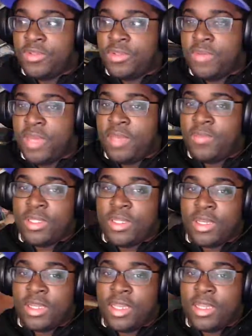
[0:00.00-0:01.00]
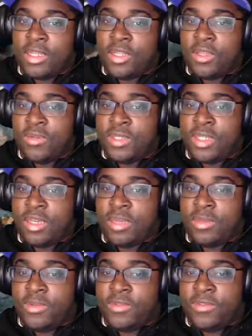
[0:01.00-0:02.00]
you might be looking at a queue time
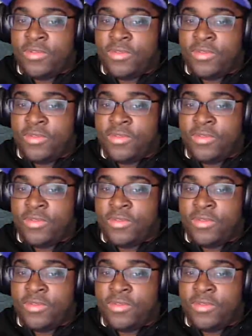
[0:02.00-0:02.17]
of